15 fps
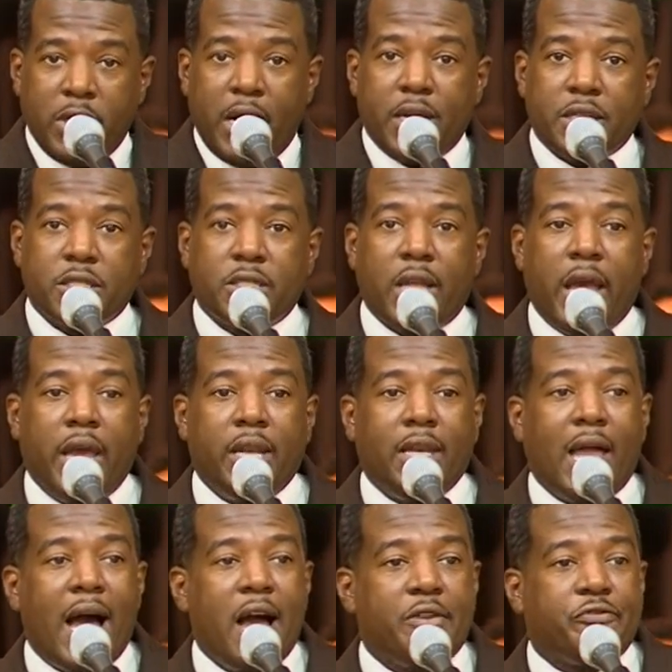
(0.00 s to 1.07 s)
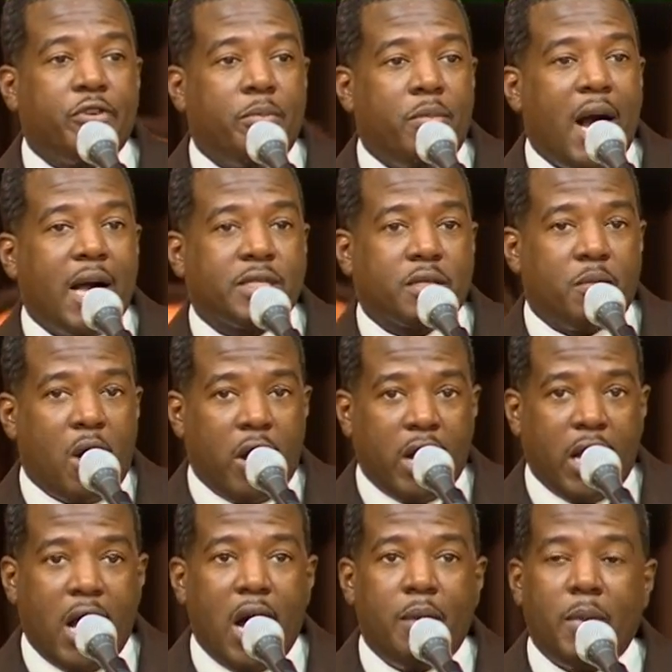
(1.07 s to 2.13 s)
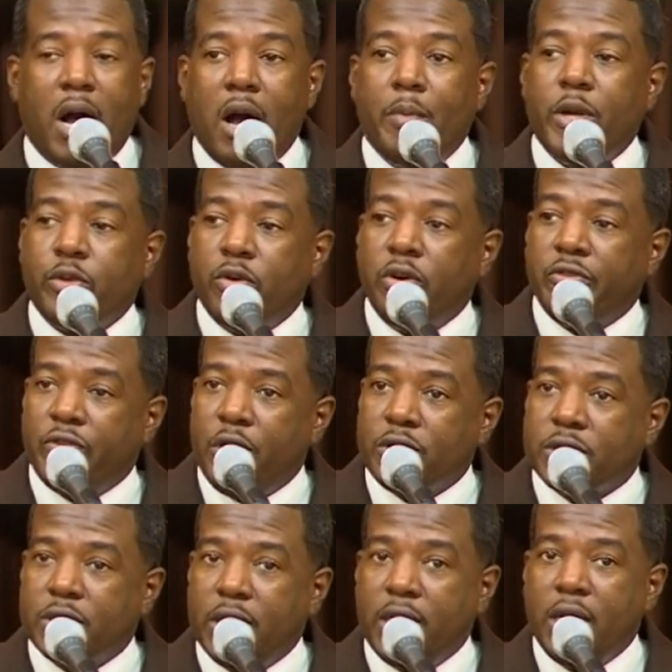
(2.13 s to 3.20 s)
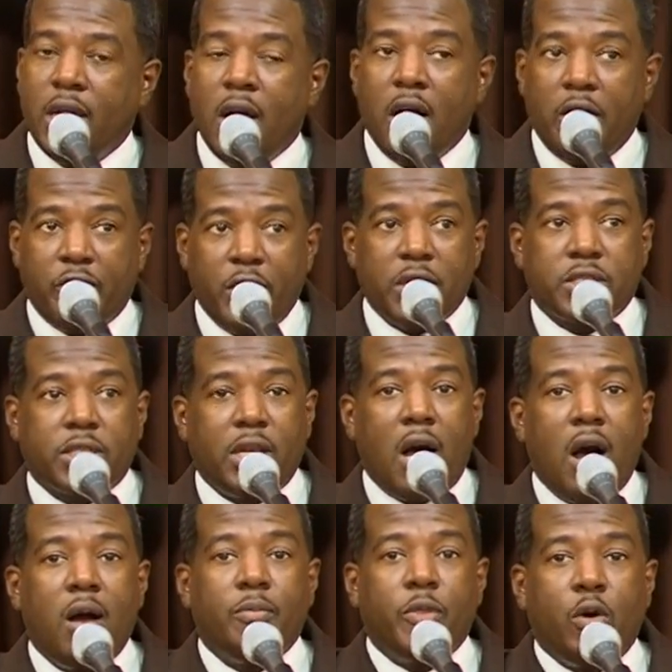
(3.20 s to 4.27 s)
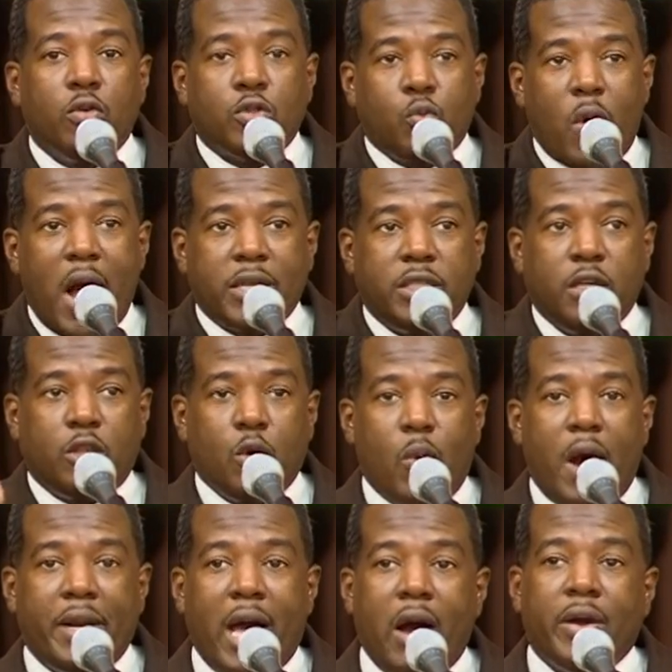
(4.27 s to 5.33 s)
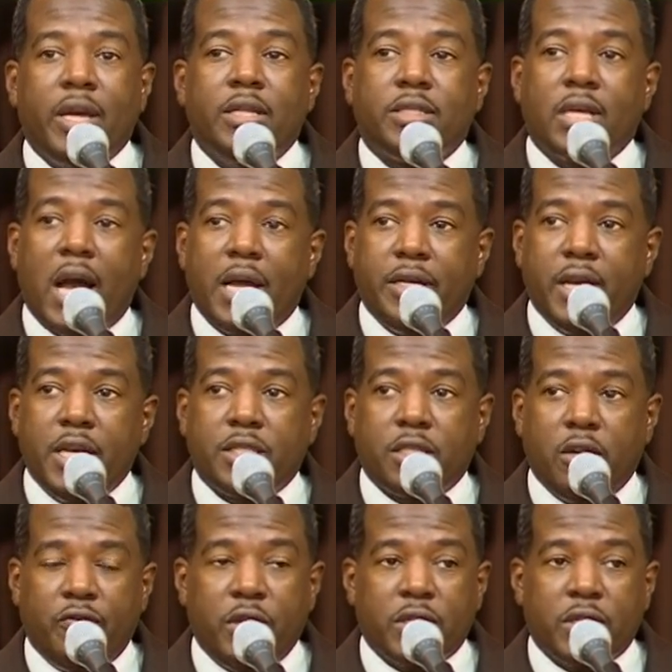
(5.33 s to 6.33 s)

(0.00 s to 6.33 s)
Let us stand live from Mosque Maryam, Muhammad University of Islam, those watching throughout our entire nation of